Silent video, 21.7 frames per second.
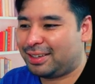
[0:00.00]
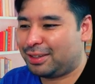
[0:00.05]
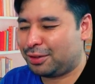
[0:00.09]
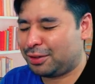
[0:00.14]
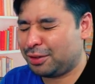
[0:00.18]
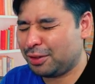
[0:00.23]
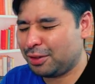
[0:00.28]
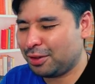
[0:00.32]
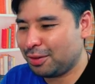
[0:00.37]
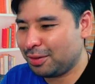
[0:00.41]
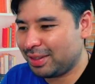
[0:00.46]

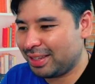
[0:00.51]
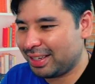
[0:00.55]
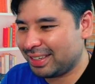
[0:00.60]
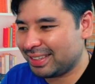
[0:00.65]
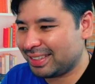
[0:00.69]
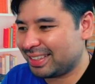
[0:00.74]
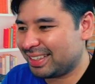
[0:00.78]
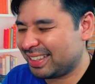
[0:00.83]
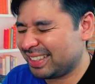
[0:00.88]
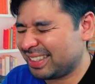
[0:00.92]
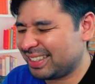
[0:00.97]
Do you know
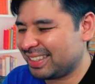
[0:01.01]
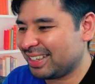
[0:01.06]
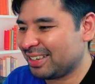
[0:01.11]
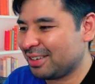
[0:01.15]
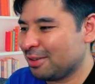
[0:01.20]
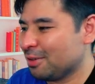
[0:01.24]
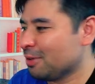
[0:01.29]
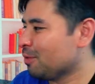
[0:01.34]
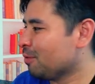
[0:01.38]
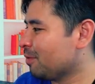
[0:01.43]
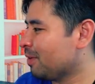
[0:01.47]
this? This is a
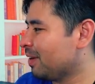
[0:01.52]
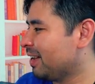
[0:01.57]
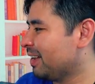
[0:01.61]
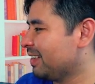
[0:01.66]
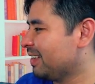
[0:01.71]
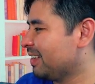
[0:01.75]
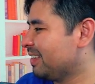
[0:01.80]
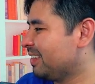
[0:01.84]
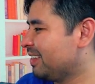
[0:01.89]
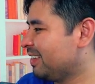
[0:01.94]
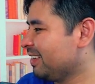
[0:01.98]
good
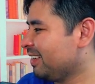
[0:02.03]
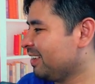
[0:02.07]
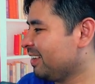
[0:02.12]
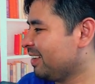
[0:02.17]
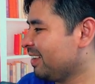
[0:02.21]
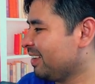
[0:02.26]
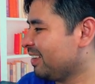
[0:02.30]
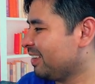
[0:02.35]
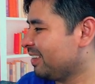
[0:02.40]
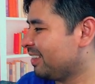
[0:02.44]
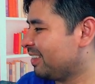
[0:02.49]
one.
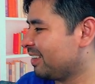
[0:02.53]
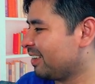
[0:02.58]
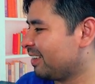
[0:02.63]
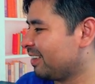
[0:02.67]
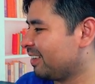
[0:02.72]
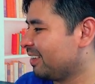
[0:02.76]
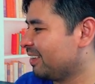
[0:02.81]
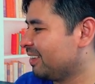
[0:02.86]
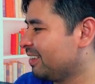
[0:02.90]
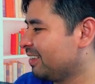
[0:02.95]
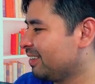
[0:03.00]
Tuning a
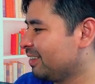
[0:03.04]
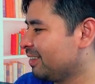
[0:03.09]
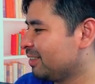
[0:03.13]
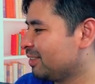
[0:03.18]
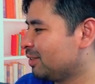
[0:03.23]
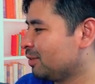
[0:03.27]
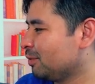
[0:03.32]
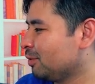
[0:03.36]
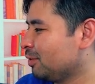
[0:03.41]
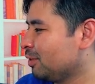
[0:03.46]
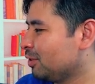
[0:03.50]
guitar.
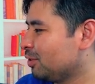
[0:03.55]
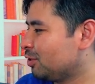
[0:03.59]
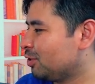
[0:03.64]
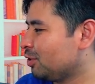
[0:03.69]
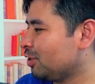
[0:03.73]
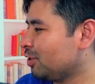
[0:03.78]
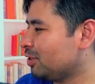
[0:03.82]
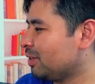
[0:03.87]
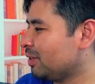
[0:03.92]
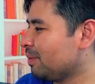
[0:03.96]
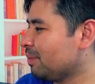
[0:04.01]
So,
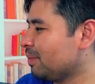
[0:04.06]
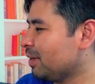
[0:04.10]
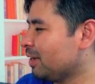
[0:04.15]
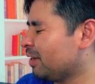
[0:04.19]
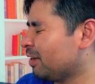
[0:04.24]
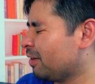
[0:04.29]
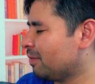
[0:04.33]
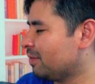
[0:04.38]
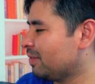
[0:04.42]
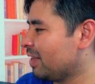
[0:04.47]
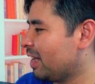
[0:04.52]
search the
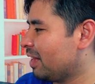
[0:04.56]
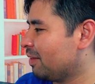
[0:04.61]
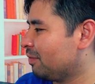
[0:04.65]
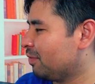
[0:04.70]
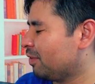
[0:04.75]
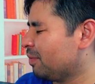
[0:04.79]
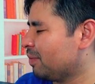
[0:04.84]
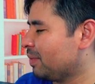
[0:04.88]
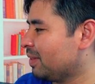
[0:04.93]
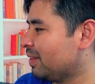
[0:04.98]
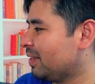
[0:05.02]
meaning of that
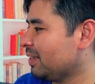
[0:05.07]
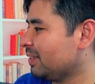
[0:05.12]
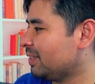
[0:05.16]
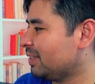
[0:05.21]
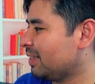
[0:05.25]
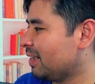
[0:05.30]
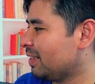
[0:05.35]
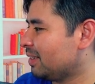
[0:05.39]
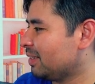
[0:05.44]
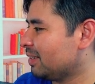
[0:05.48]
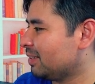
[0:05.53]
for me. This
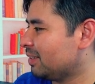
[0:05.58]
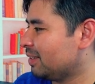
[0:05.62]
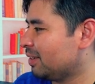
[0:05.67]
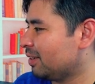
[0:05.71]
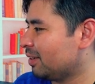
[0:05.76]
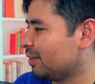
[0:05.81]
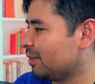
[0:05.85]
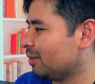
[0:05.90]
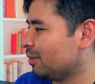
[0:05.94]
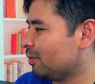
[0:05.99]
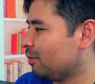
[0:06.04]
sentence
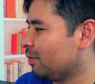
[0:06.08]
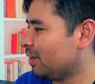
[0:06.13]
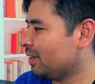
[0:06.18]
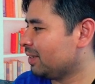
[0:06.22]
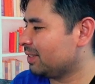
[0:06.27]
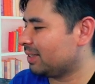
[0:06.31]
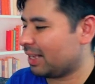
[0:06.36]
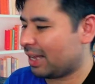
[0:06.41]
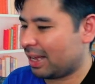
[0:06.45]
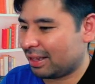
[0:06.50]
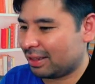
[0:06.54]
here, what
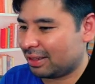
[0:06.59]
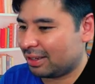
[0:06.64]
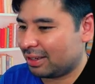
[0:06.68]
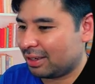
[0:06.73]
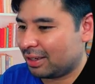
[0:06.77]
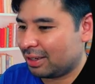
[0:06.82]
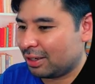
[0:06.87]
is that?